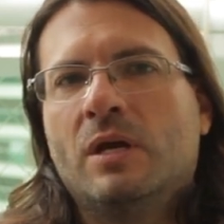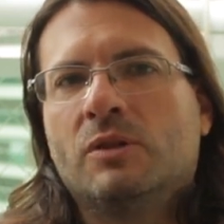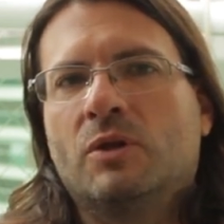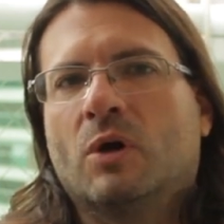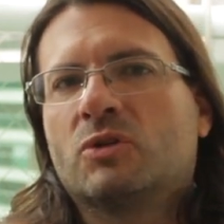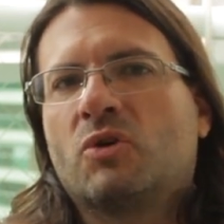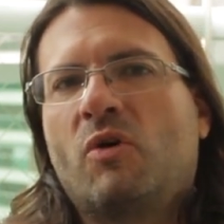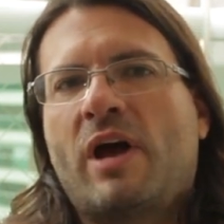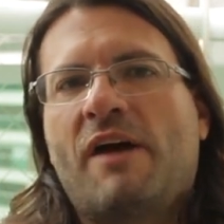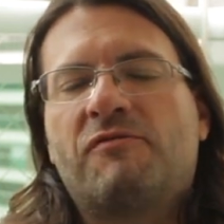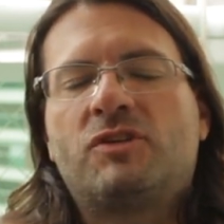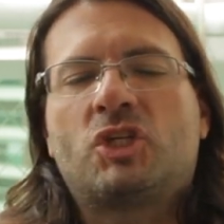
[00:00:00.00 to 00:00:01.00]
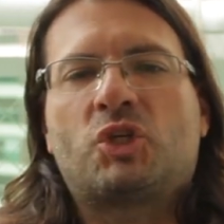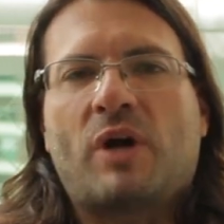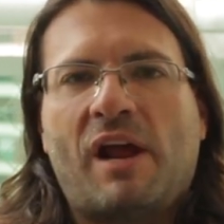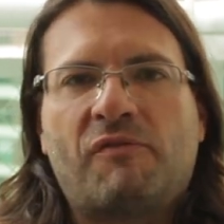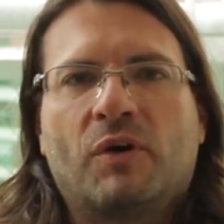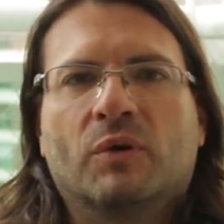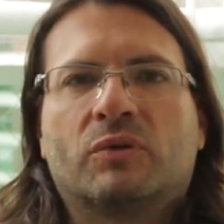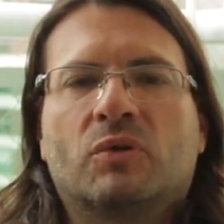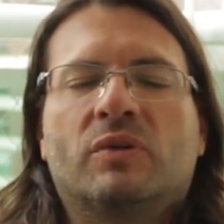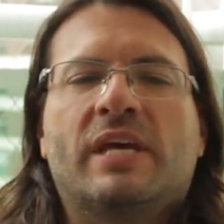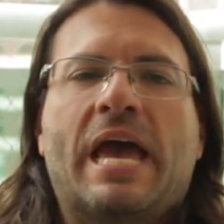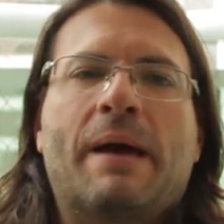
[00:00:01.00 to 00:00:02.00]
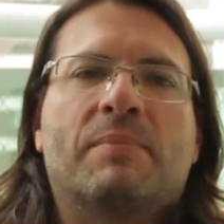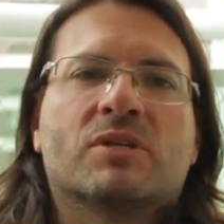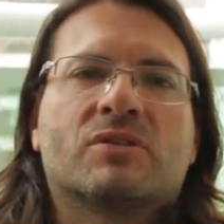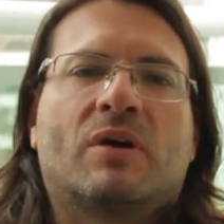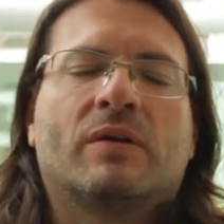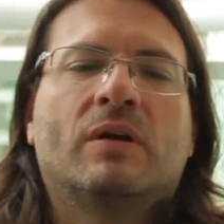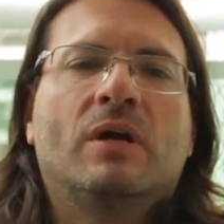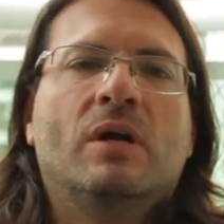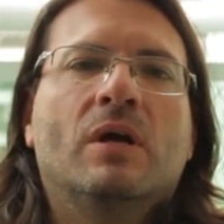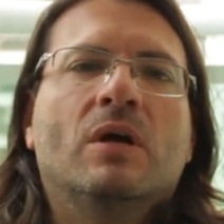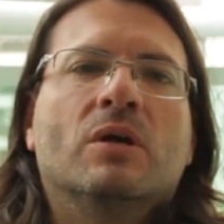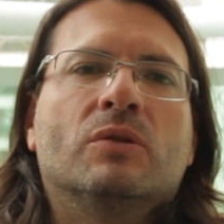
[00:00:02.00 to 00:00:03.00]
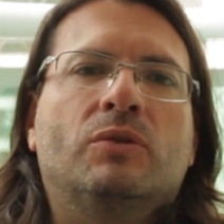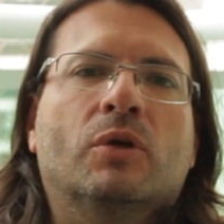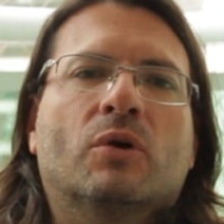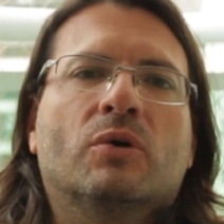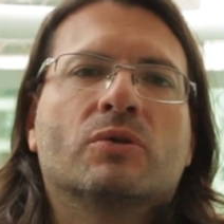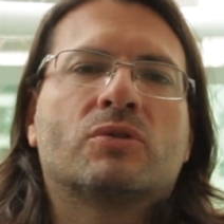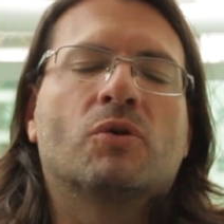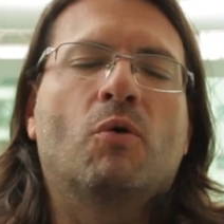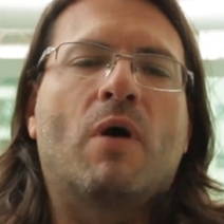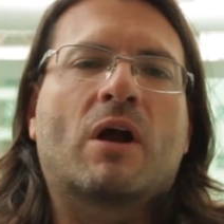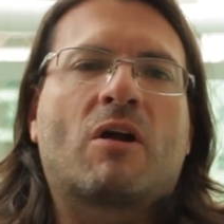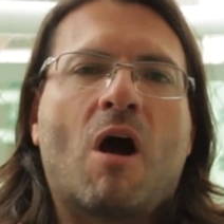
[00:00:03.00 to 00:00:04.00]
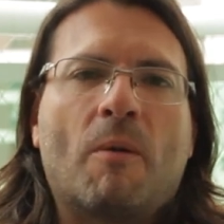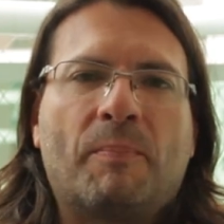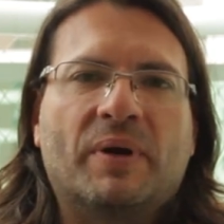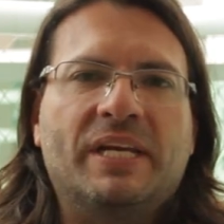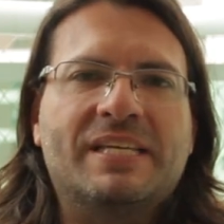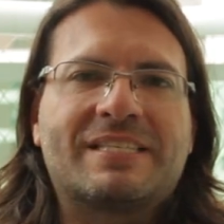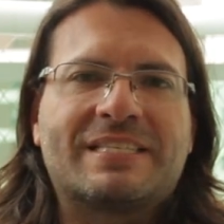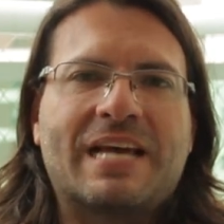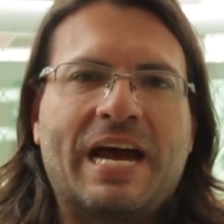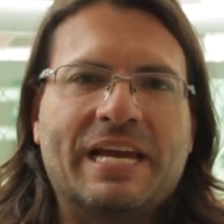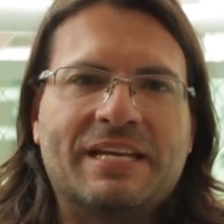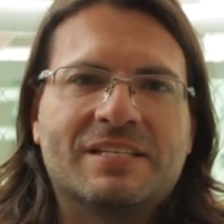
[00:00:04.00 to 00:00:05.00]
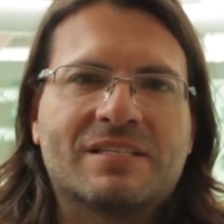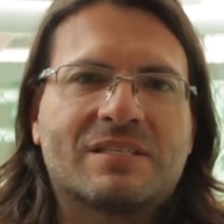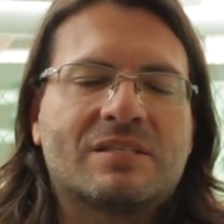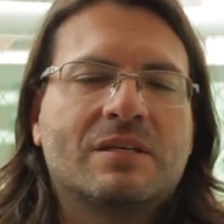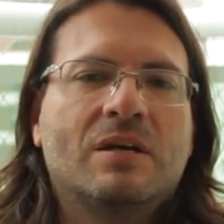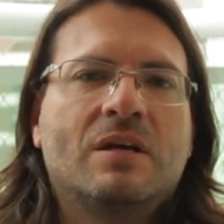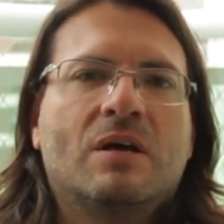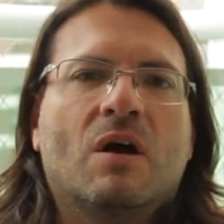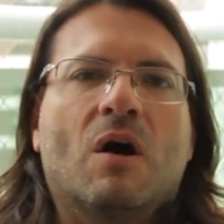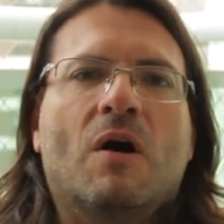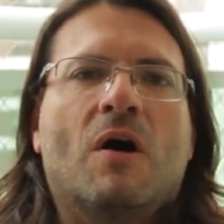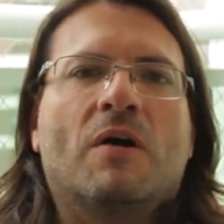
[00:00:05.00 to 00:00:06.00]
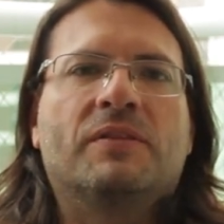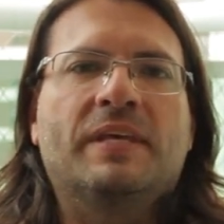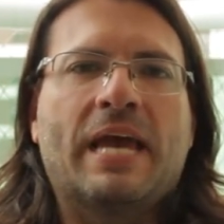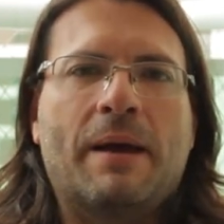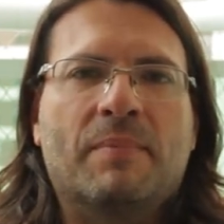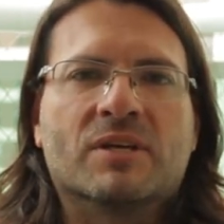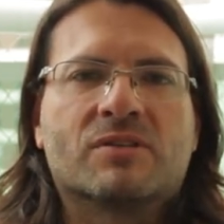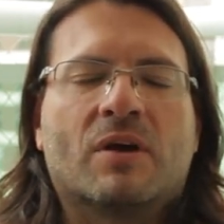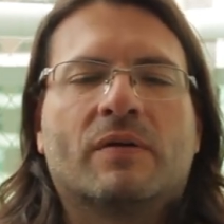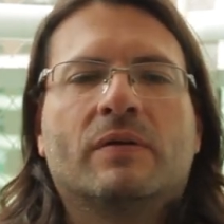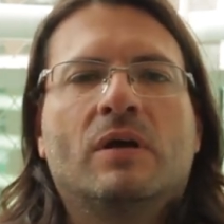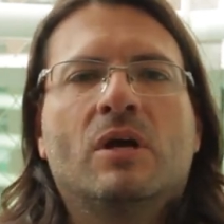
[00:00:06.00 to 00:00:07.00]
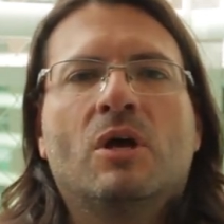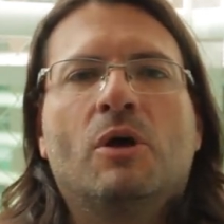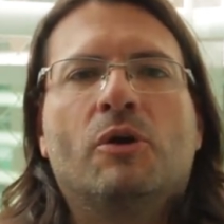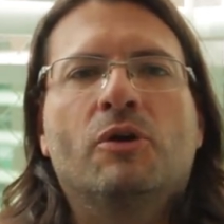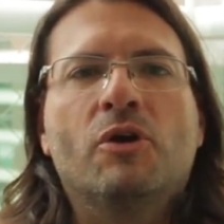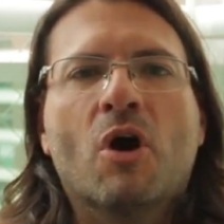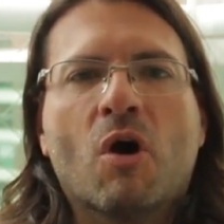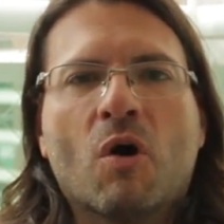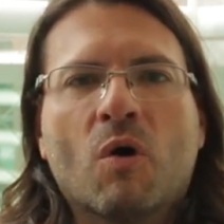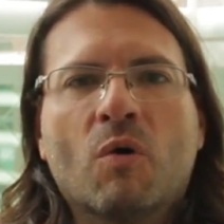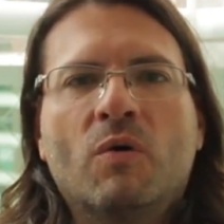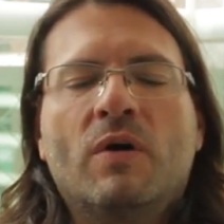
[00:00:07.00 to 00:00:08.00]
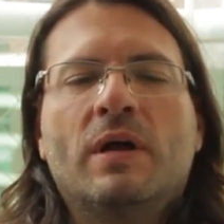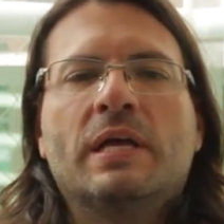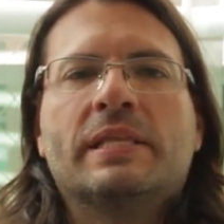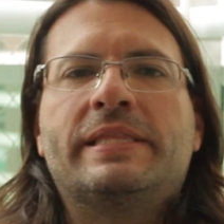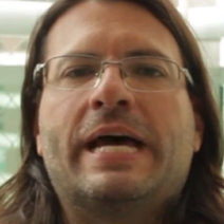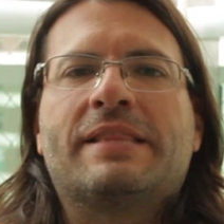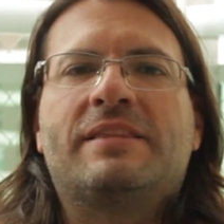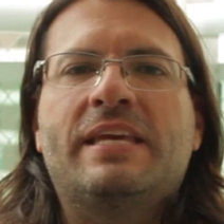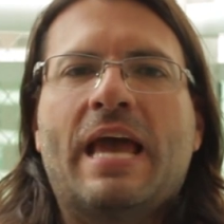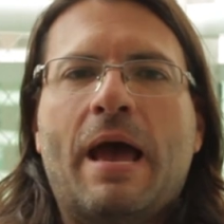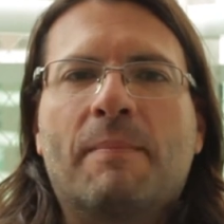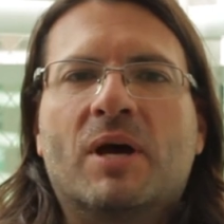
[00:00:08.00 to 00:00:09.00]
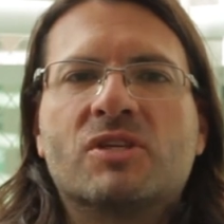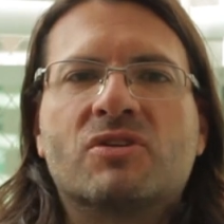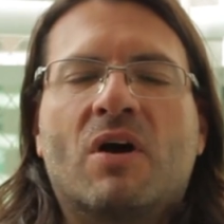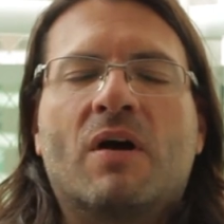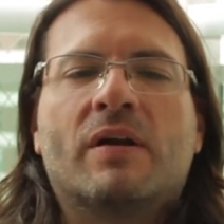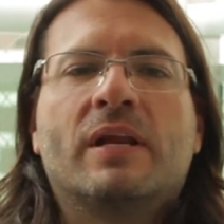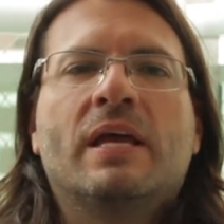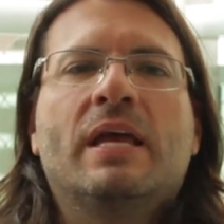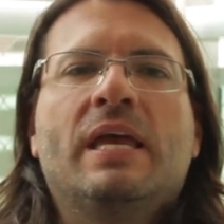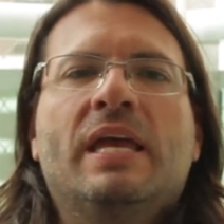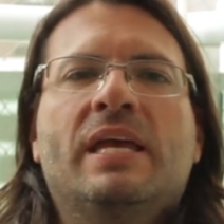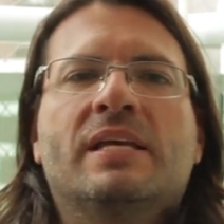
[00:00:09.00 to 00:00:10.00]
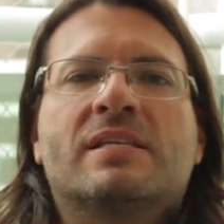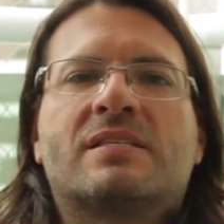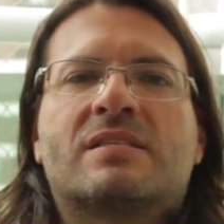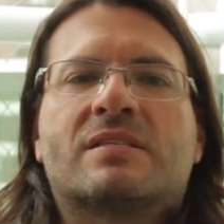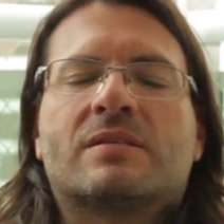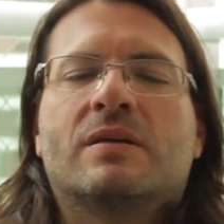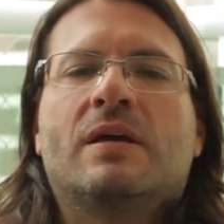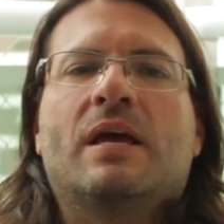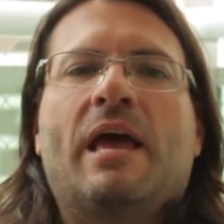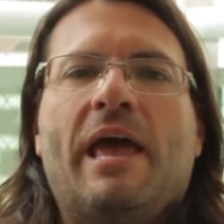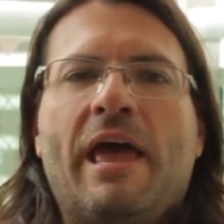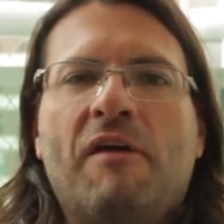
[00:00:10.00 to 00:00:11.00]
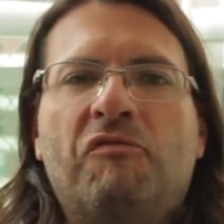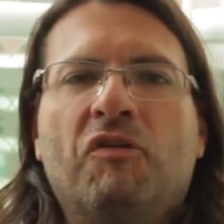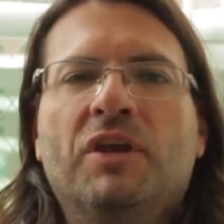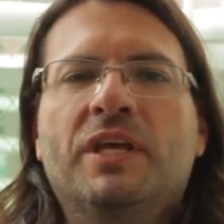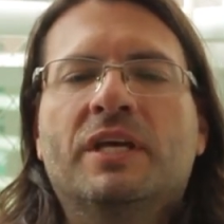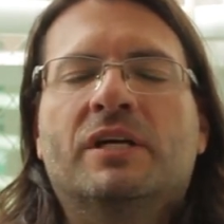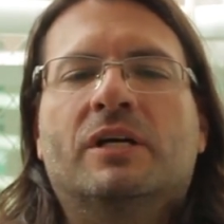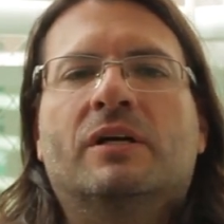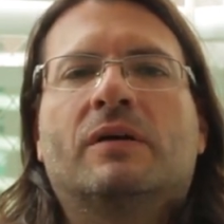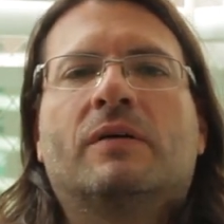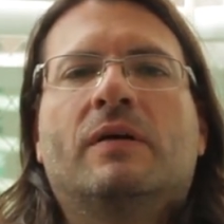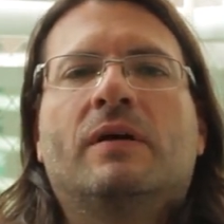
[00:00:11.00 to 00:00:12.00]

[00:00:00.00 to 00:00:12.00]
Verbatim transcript: Those who have traveled to the Amazon, those who accompany science on the Amazon, know that the Amazon is every year,